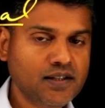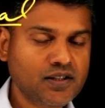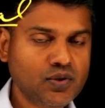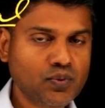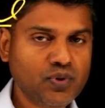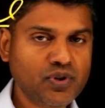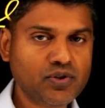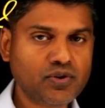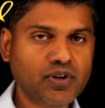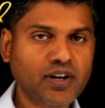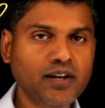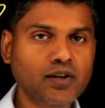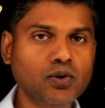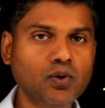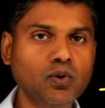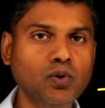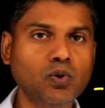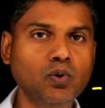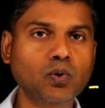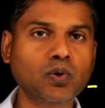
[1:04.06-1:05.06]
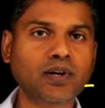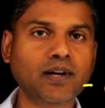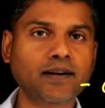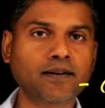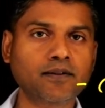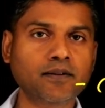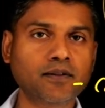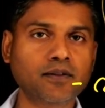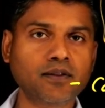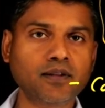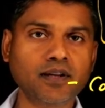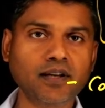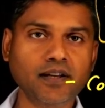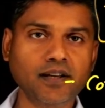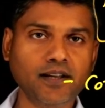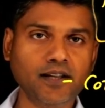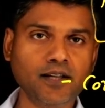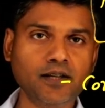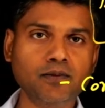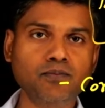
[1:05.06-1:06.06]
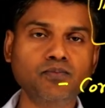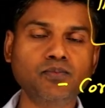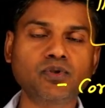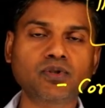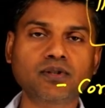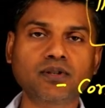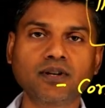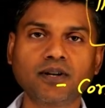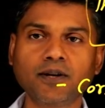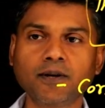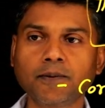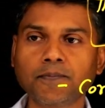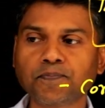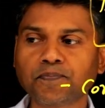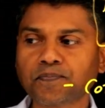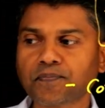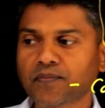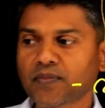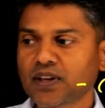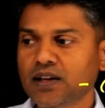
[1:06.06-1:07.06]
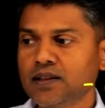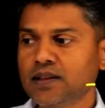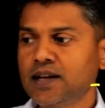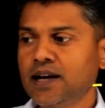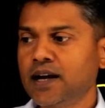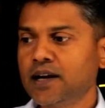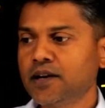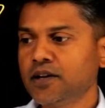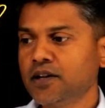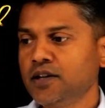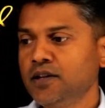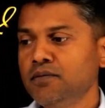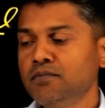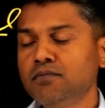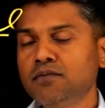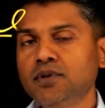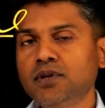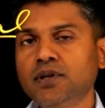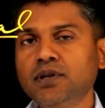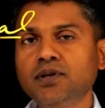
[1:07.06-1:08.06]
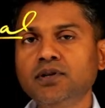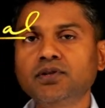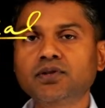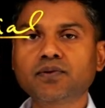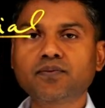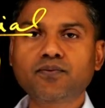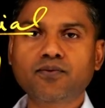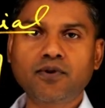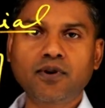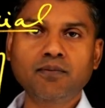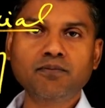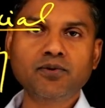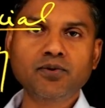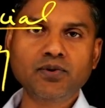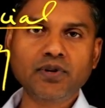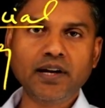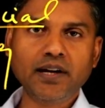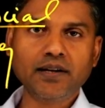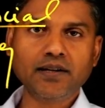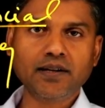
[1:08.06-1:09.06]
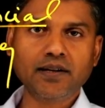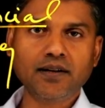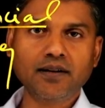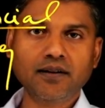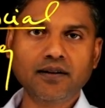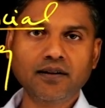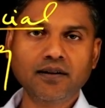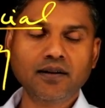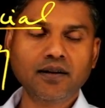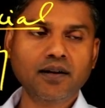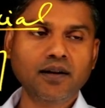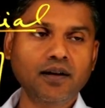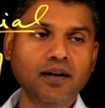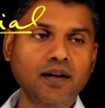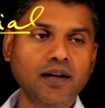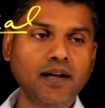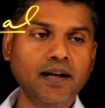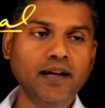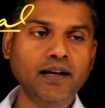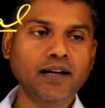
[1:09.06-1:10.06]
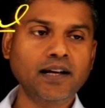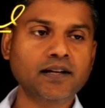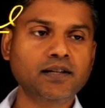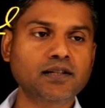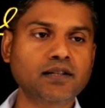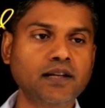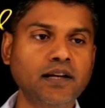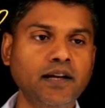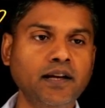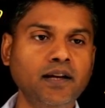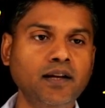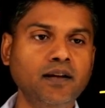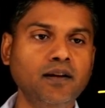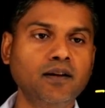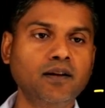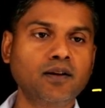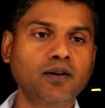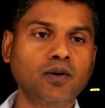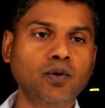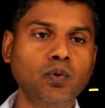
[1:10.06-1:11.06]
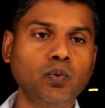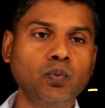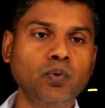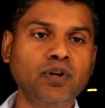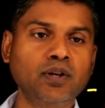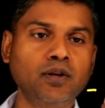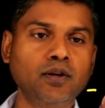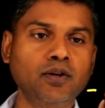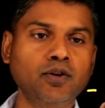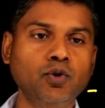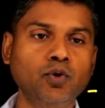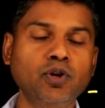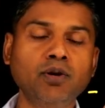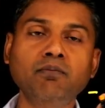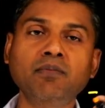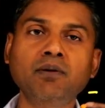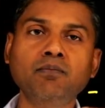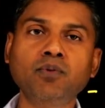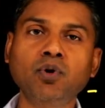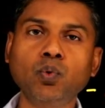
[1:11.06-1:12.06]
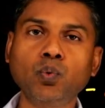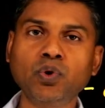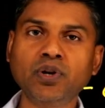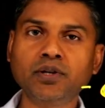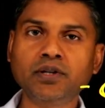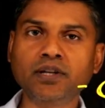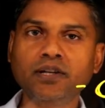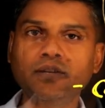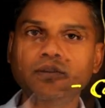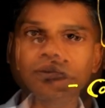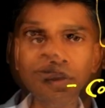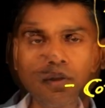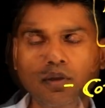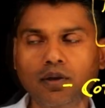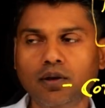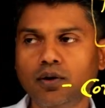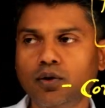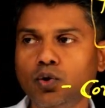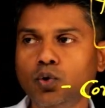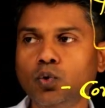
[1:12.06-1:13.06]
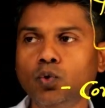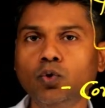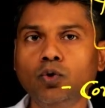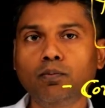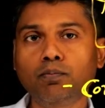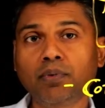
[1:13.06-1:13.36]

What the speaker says: we try to look at the themes that emerge from the data. And let's say, you remember we did whole